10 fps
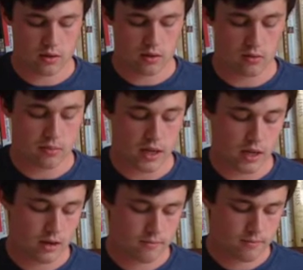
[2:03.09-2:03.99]
to the
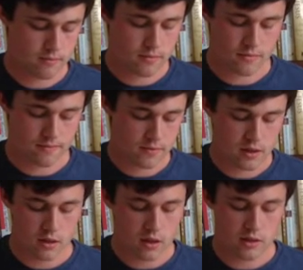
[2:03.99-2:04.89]
B,
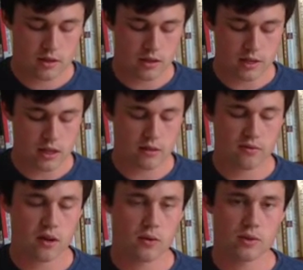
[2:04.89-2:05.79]
to the
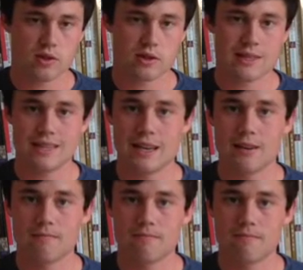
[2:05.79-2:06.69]
10th fret, which is a C.